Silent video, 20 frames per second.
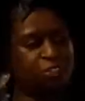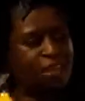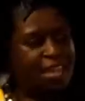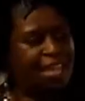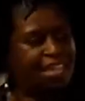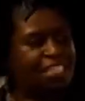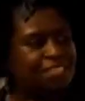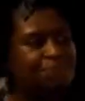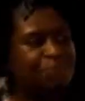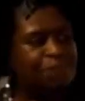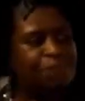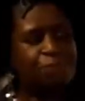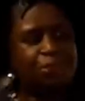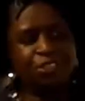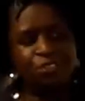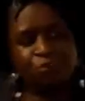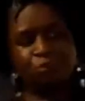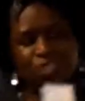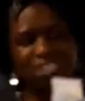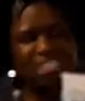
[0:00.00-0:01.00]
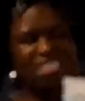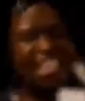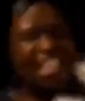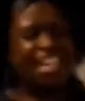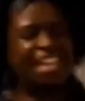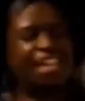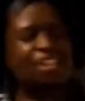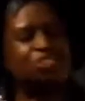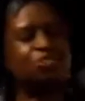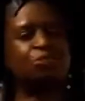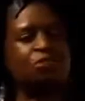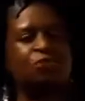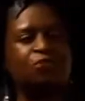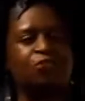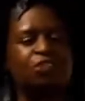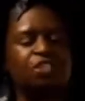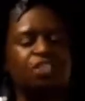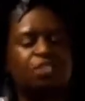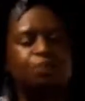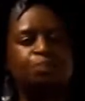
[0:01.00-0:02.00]
ask me, Brenda, what's the age group
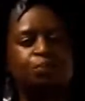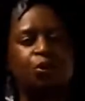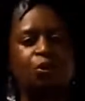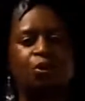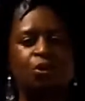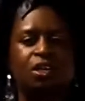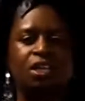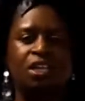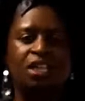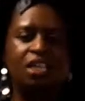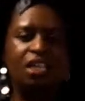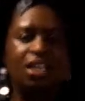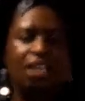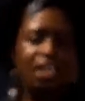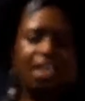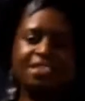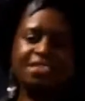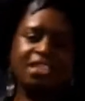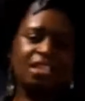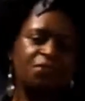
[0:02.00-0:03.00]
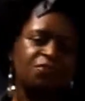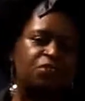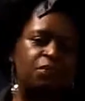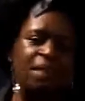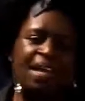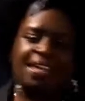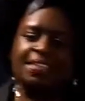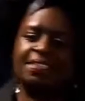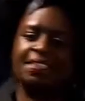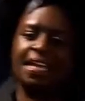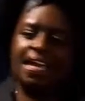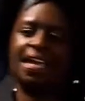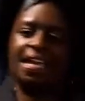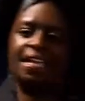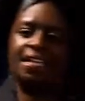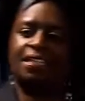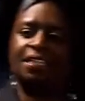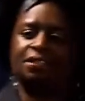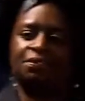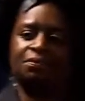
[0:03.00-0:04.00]
for this book? And I tell them from 8 to 80.